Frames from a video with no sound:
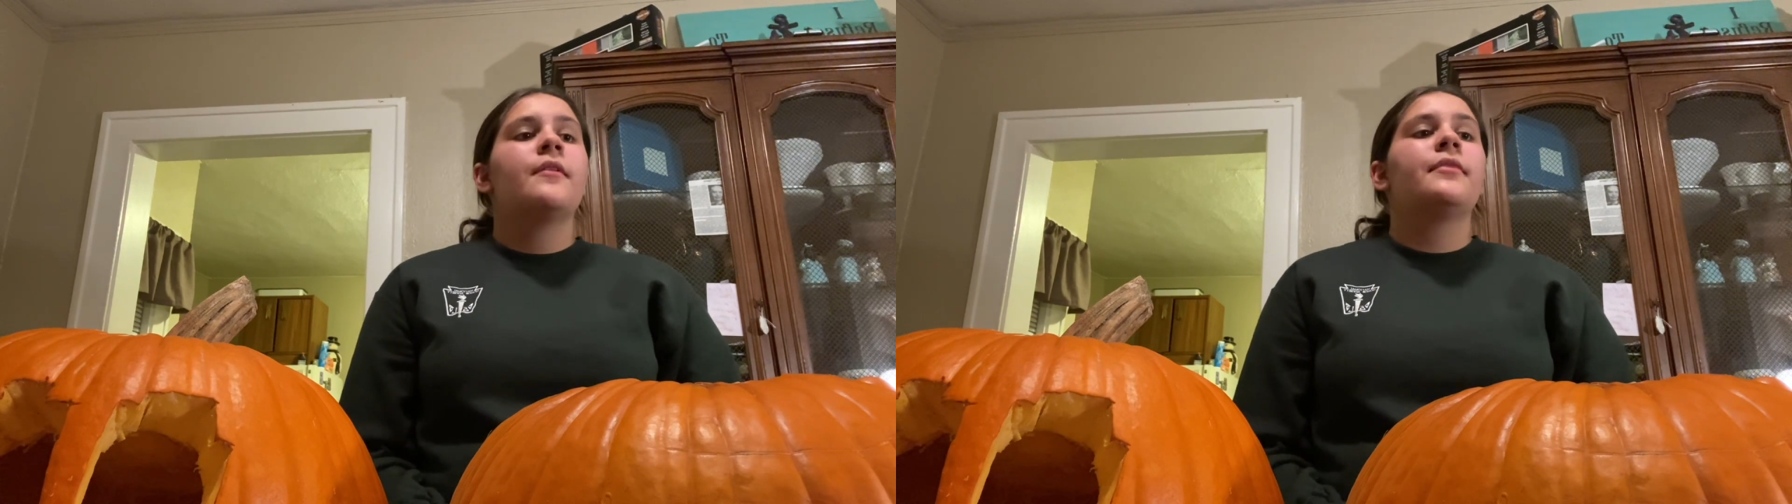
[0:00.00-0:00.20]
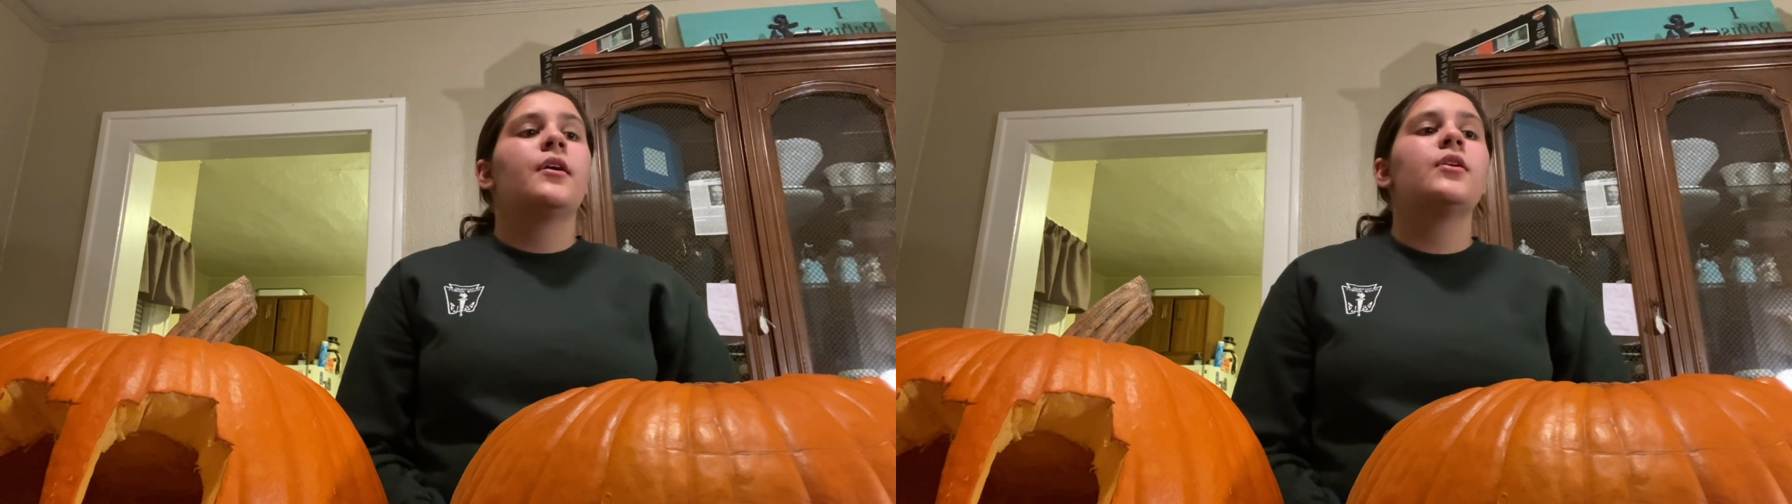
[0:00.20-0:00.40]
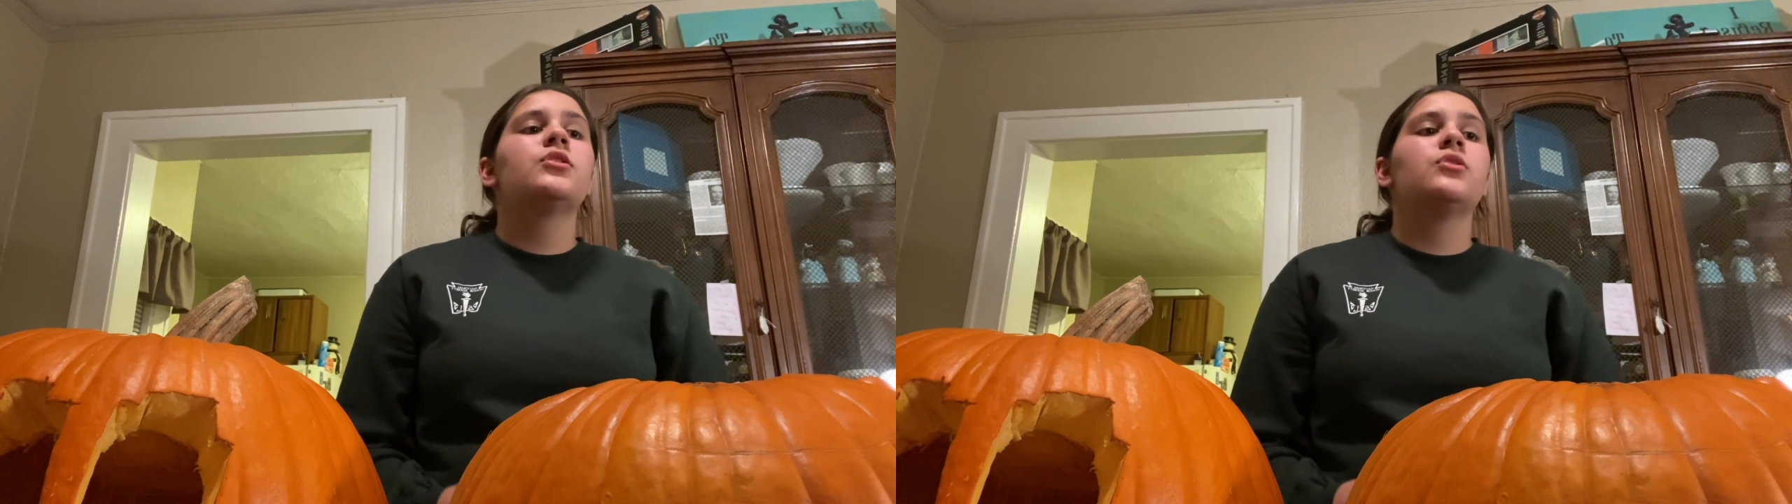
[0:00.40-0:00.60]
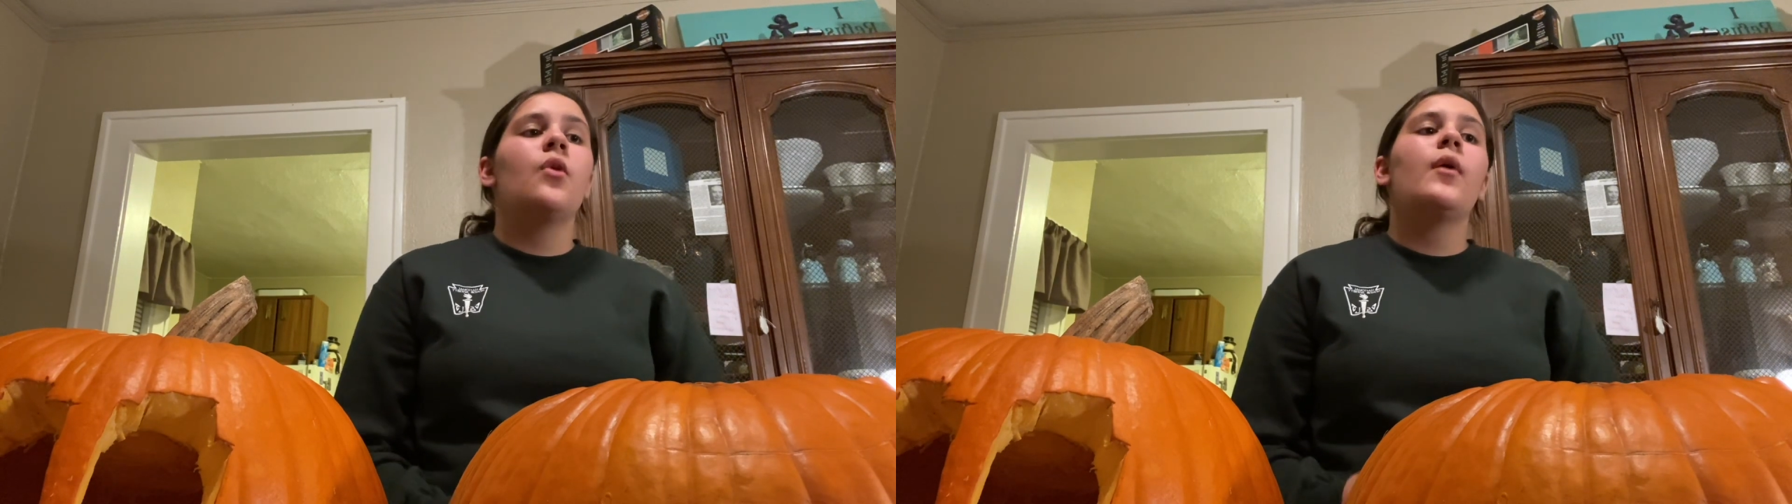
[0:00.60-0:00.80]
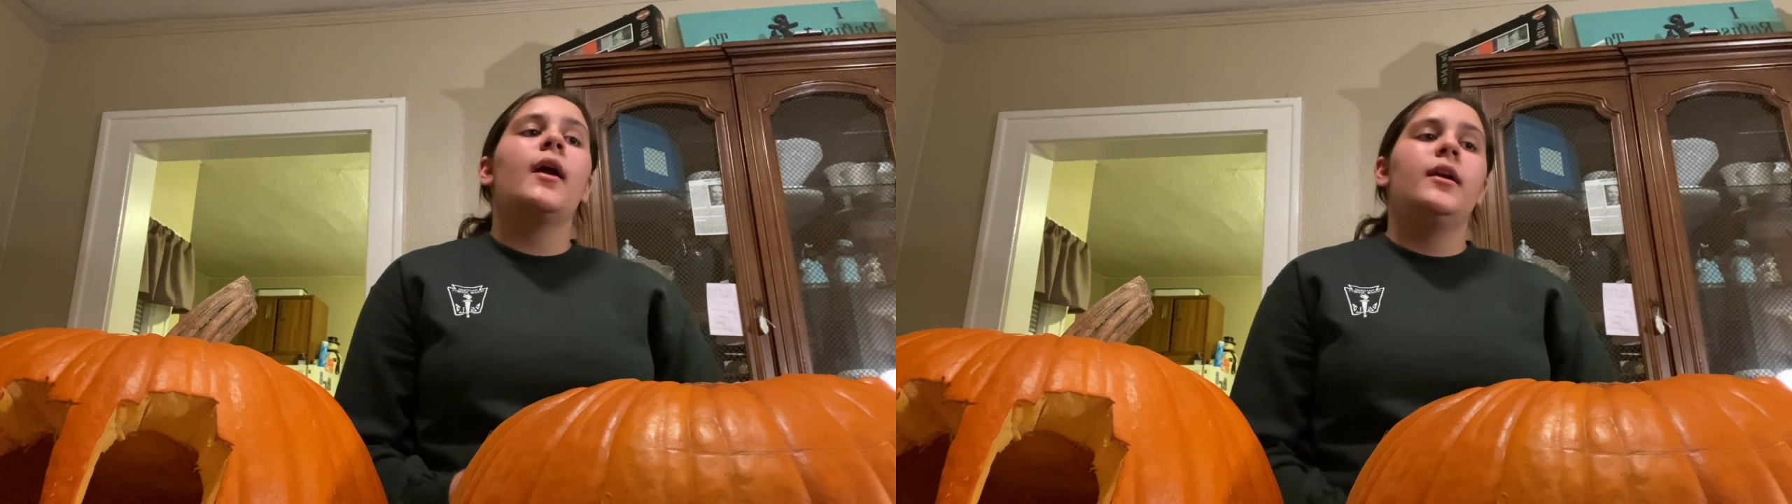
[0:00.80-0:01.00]
There is
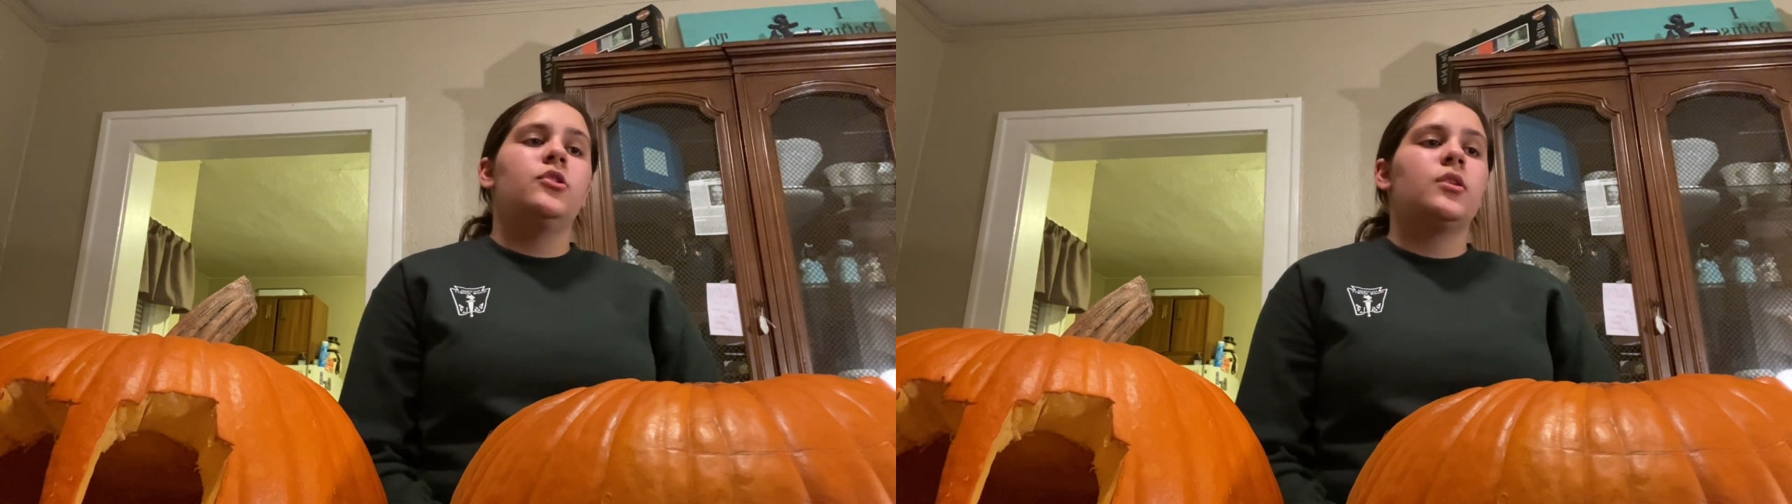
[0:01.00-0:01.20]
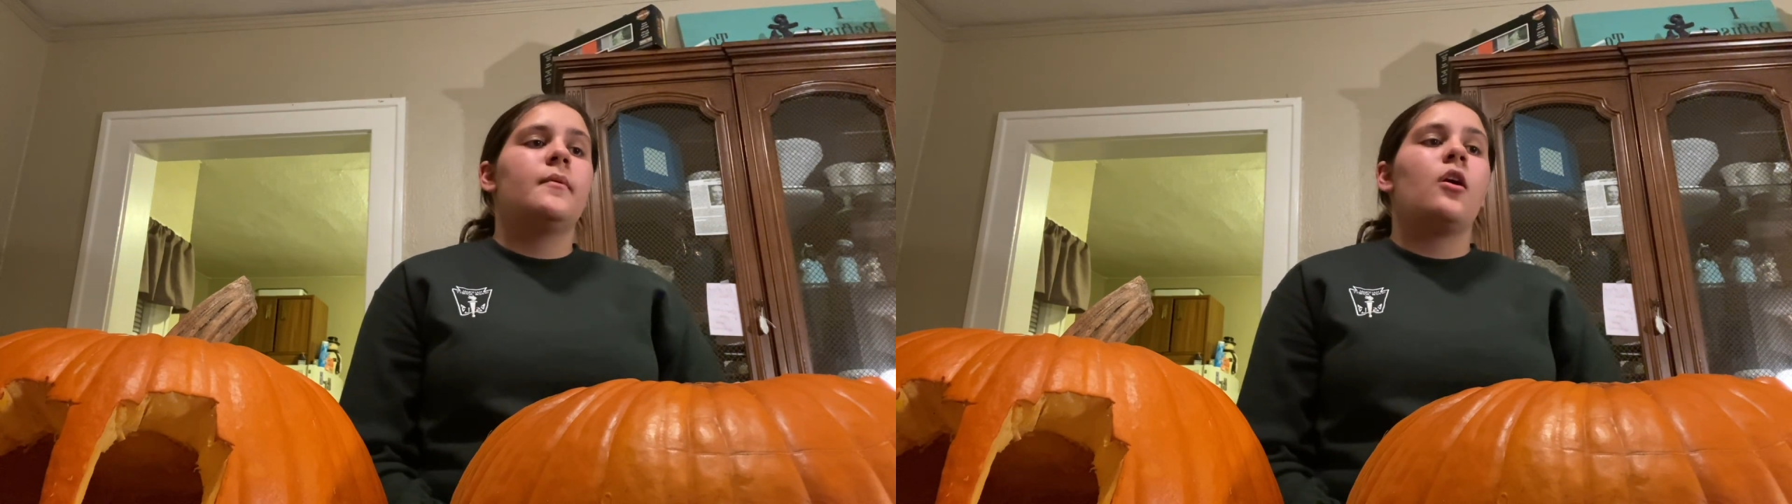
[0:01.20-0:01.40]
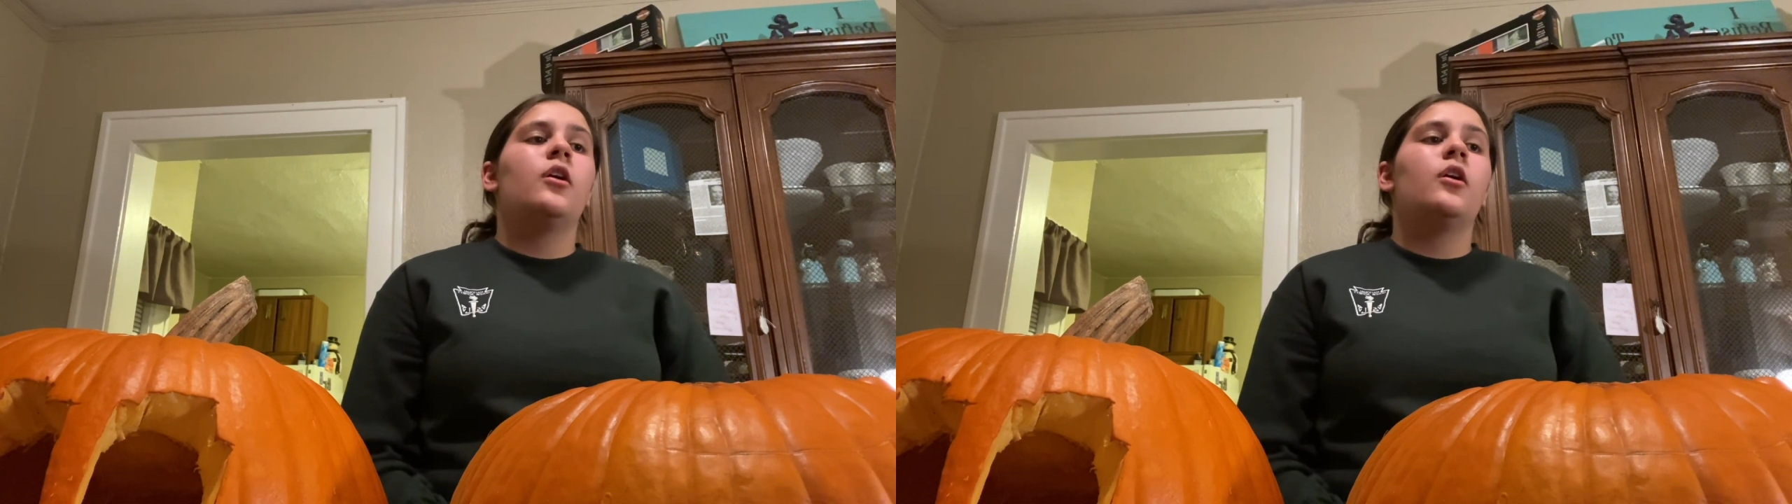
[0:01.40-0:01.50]
no age limit